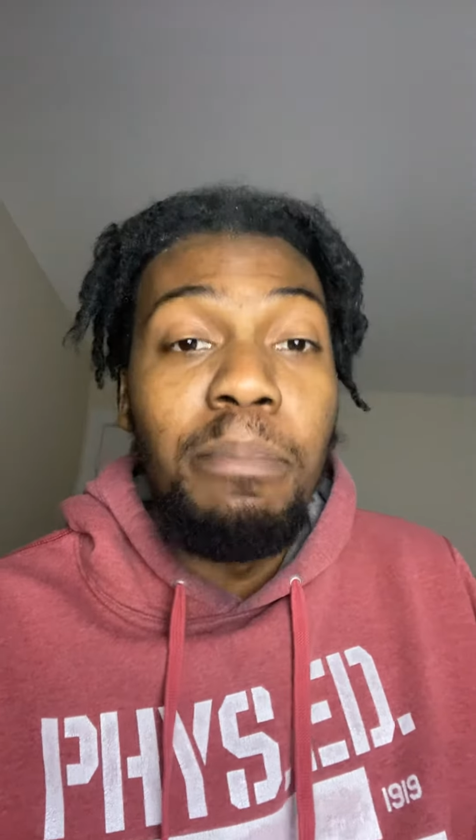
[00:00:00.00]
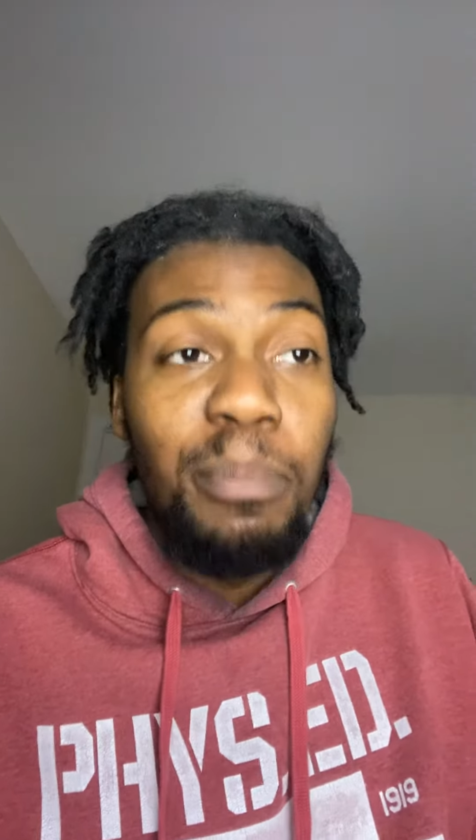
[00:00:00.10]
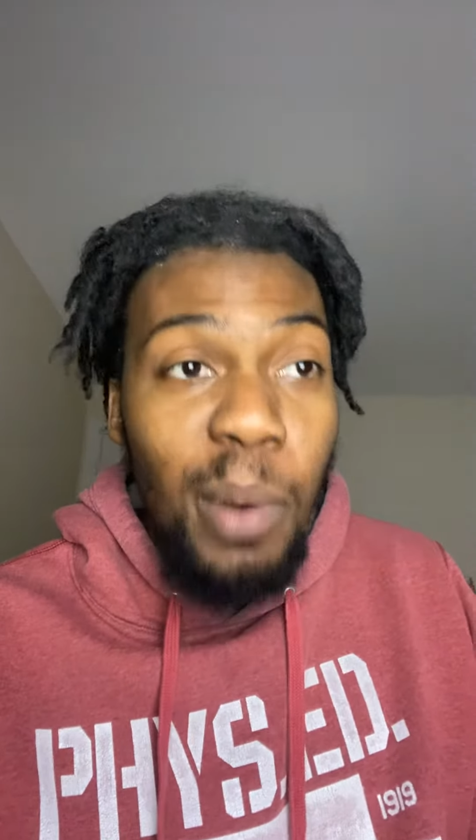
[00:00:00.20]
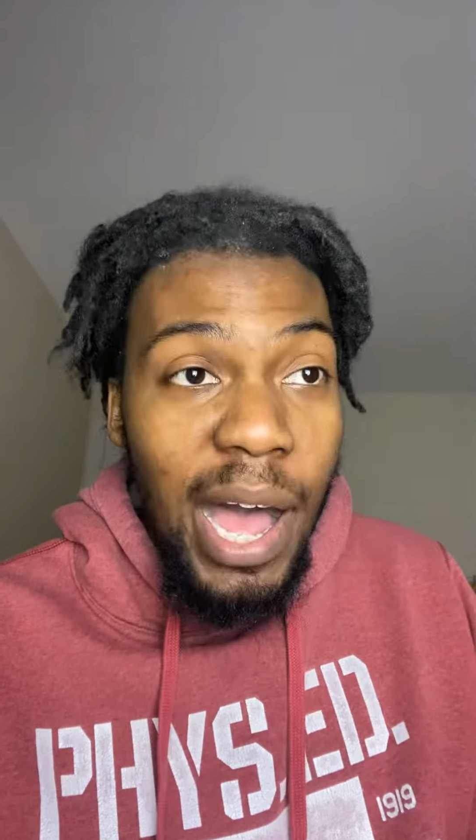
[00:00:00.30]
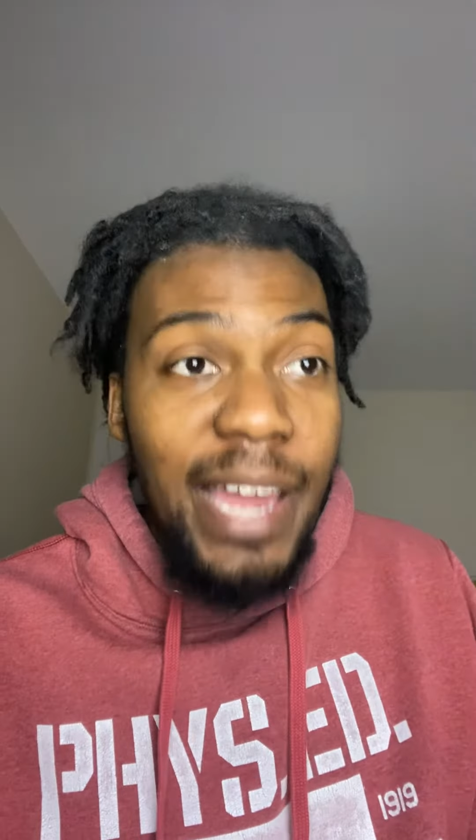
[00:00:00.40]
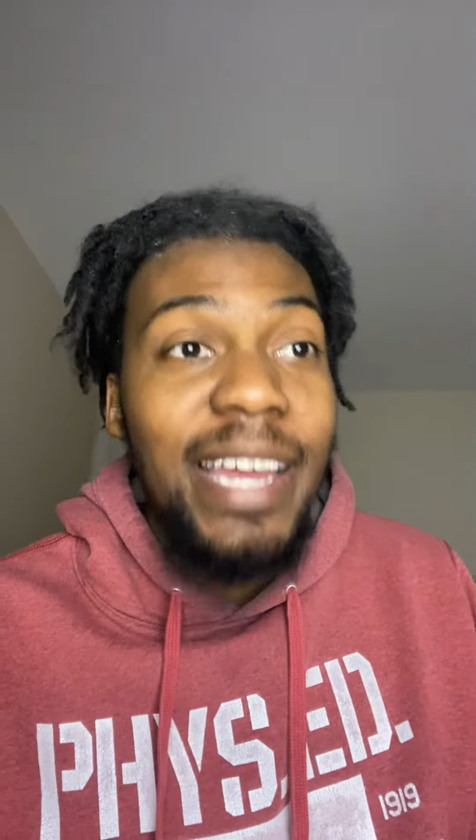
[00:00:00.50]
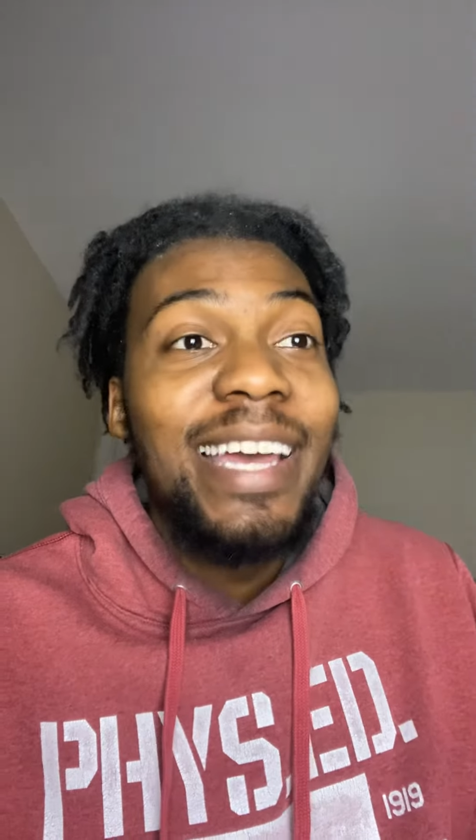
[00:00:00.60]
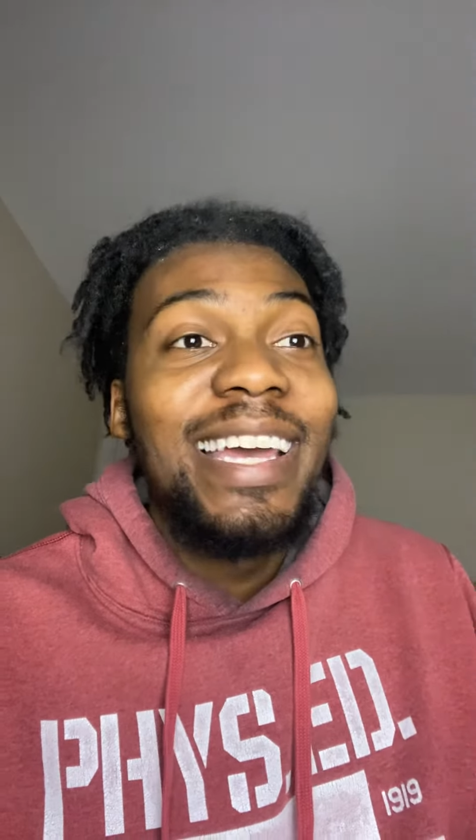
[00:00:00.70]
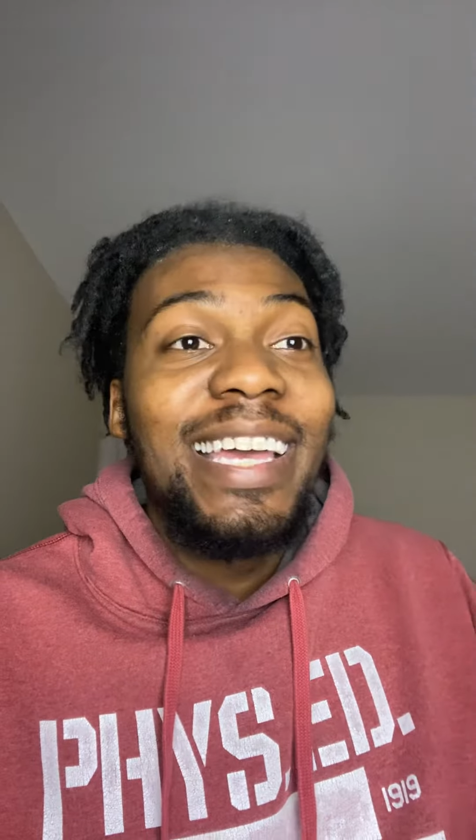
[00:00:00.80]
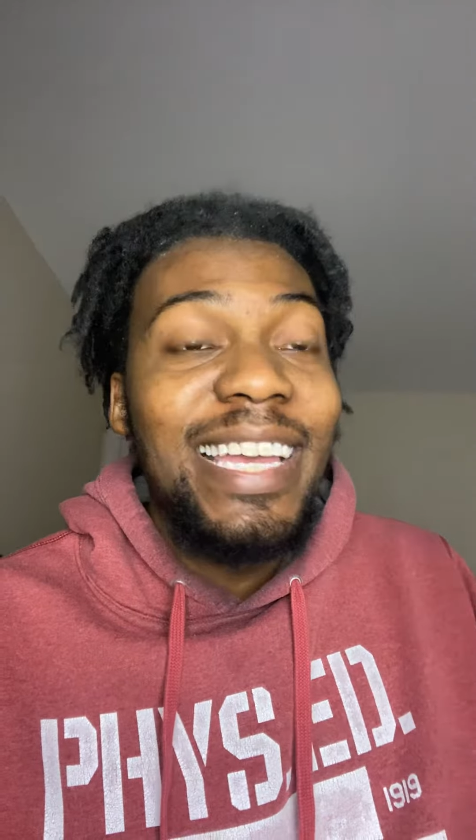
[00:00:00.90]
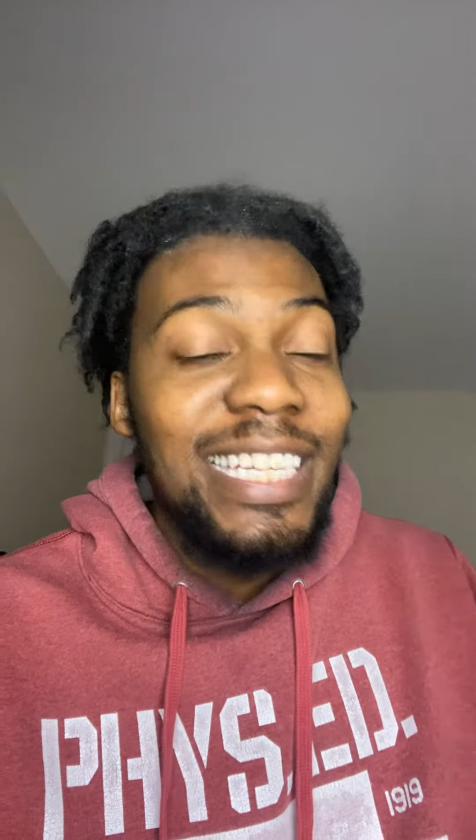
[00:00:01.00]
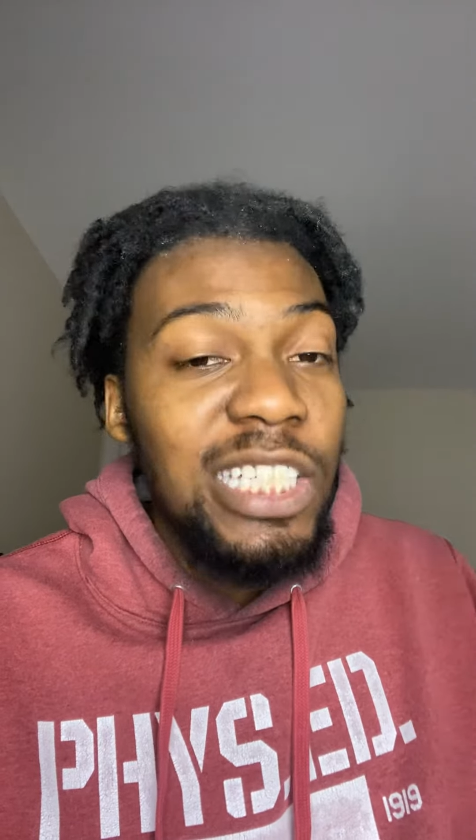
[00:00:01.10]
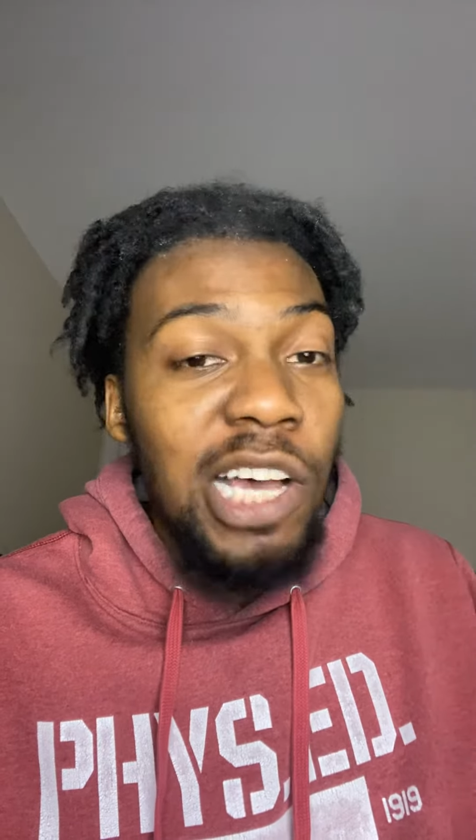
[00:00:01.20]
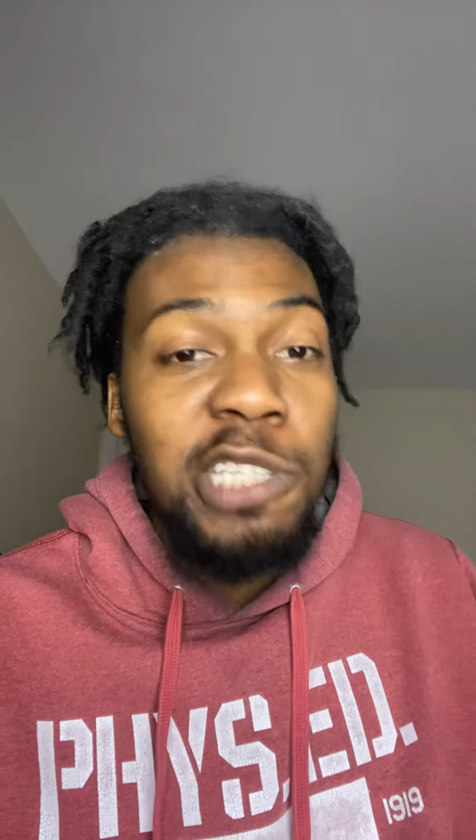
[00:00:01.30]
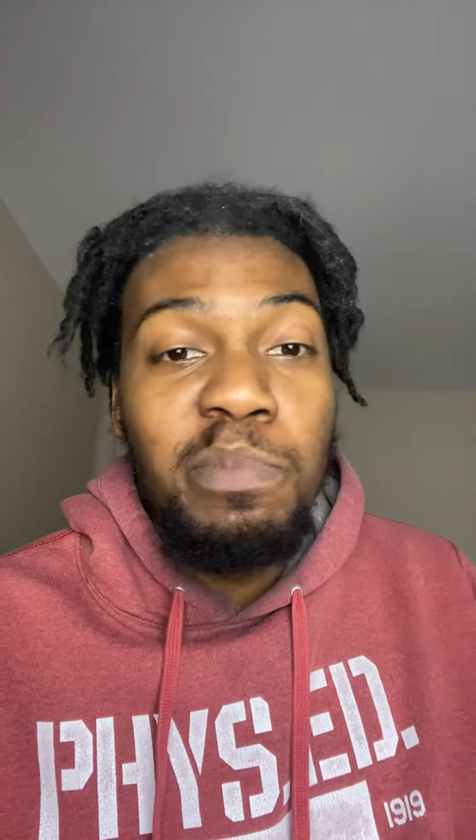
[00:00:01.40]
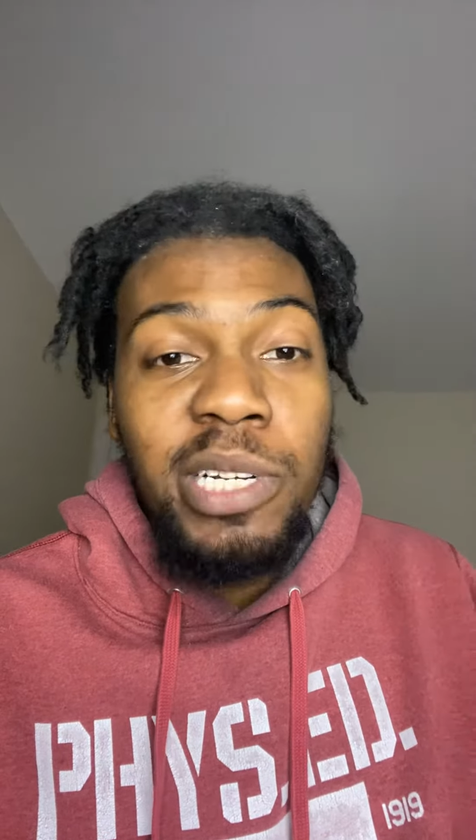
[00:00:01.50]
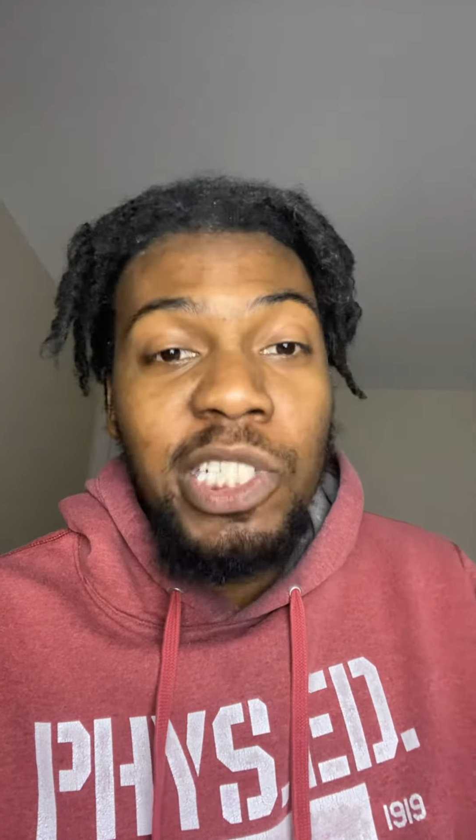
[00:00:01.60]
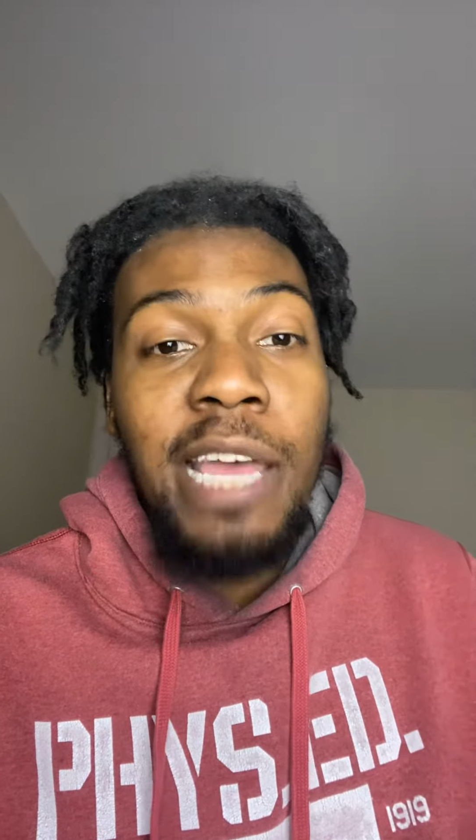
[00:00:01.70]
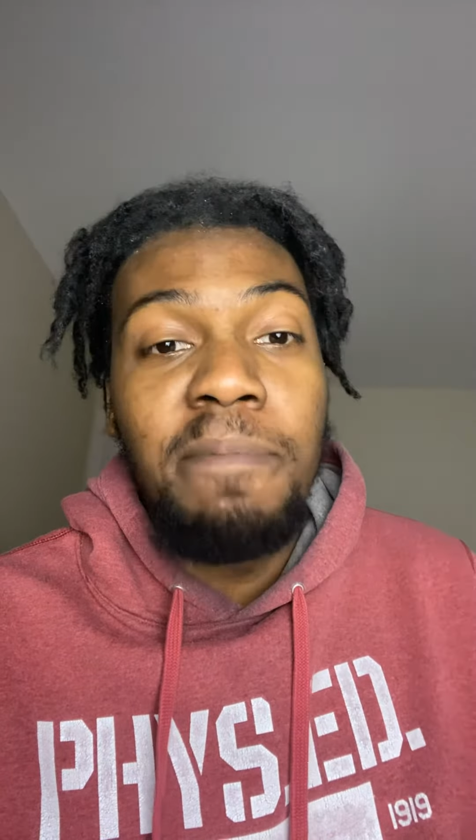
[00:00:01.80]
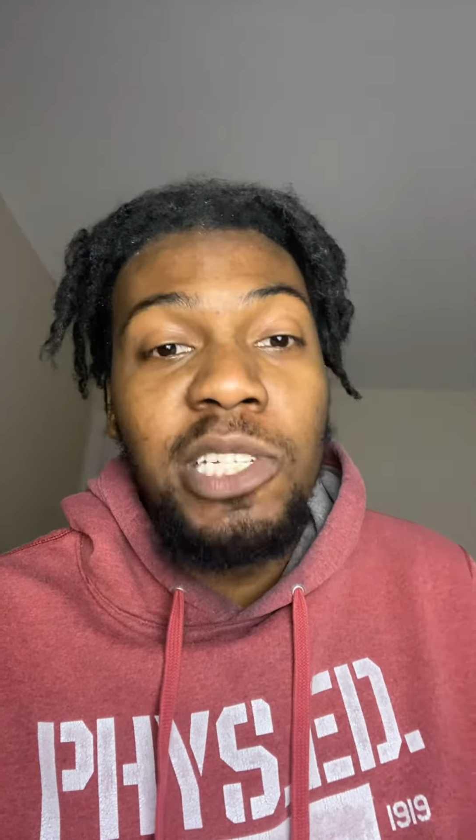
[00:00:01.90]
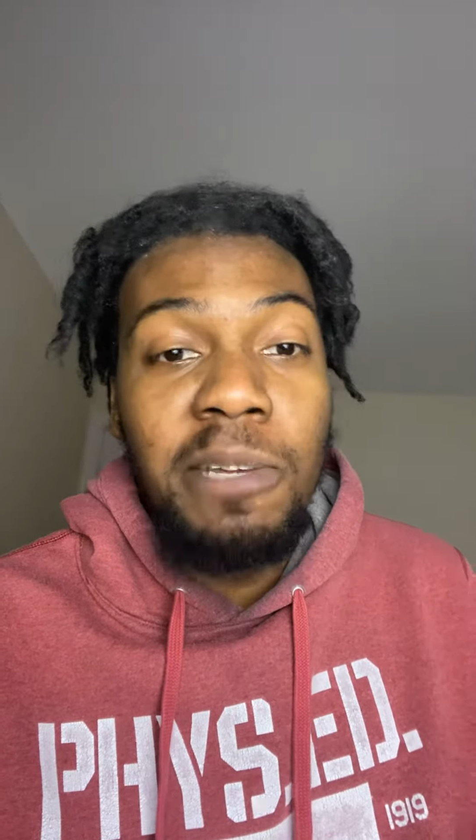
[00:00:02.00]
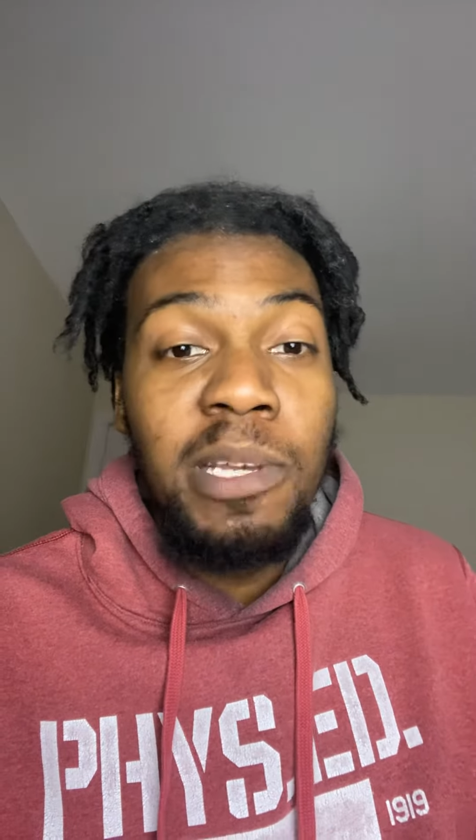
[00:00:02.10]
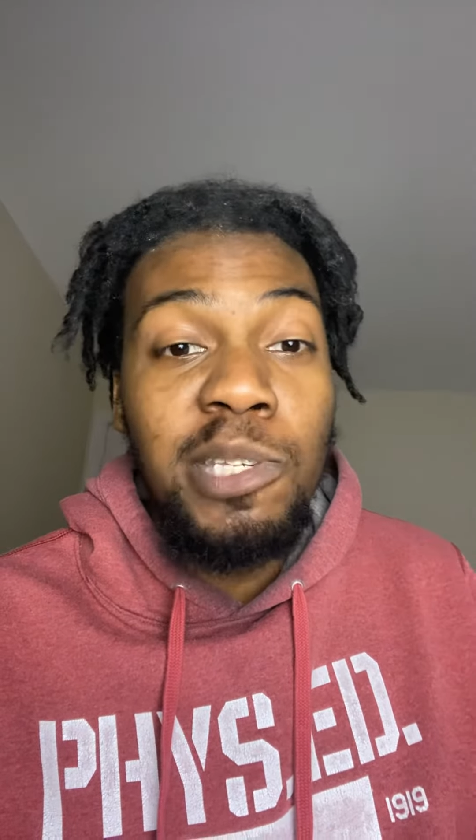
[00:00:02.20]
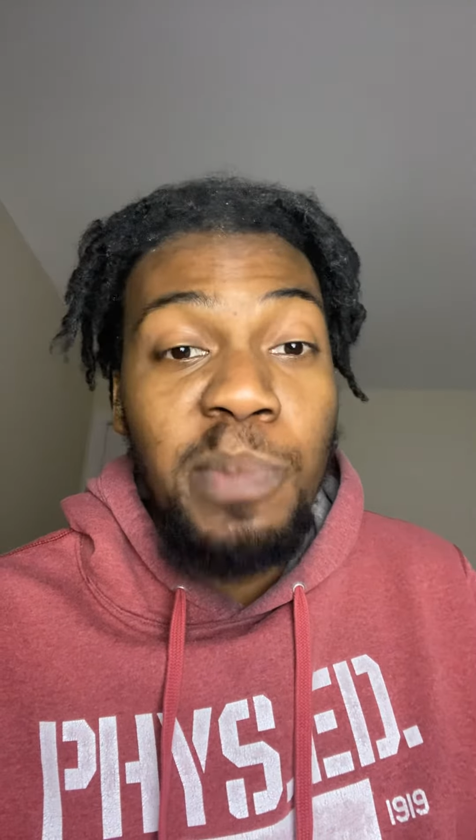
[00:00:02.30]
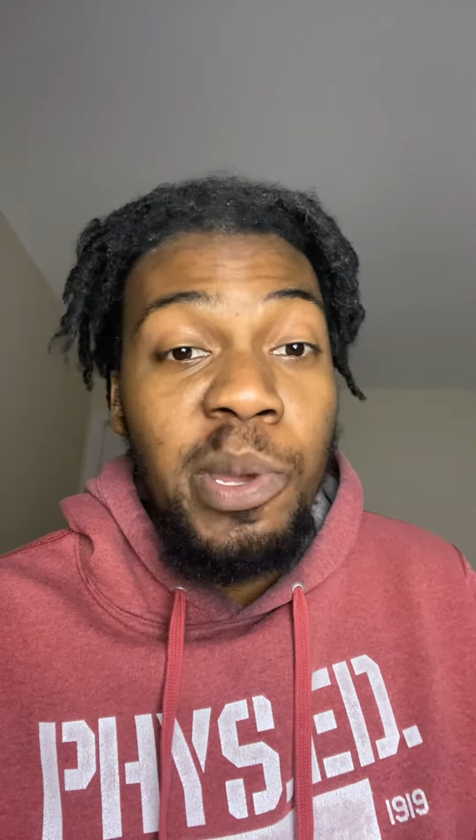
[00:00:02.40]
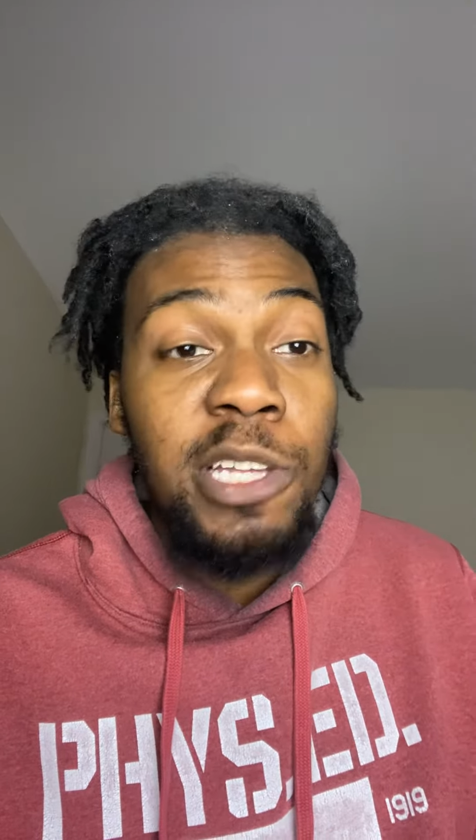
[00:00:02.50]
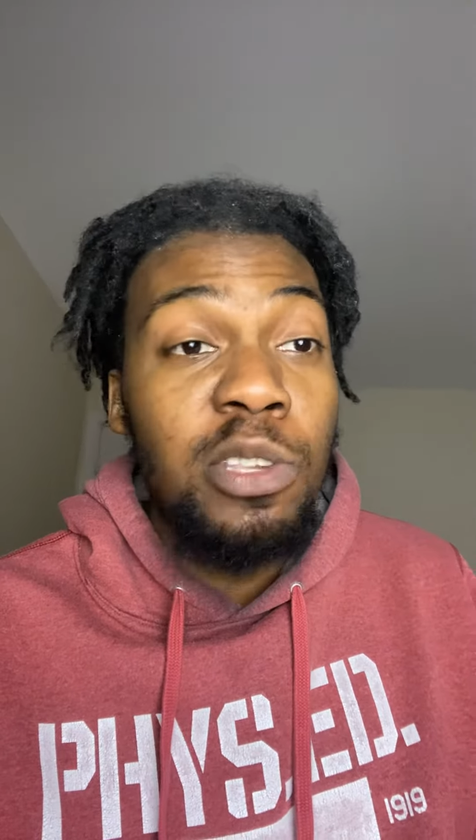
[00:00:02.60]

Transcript: But he does bring championship experience